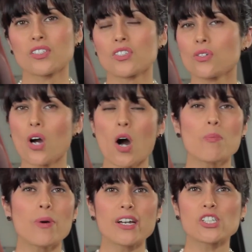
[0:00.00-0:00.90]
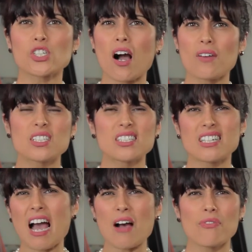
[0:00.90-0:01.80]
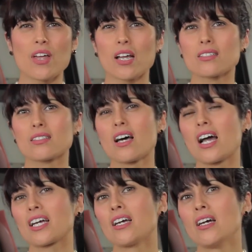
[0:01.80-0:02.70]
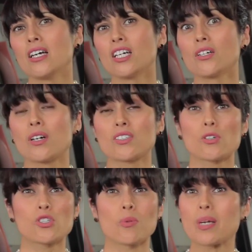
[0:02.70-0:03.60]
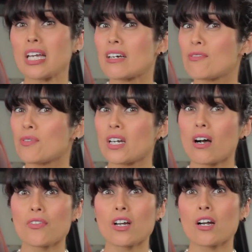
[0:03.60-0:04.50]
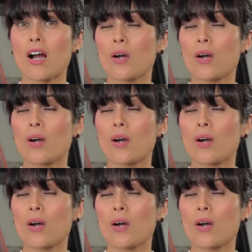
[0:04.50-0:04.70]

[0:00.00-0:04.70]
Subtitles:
So your homepage should obviously have things like, a social media feed on there.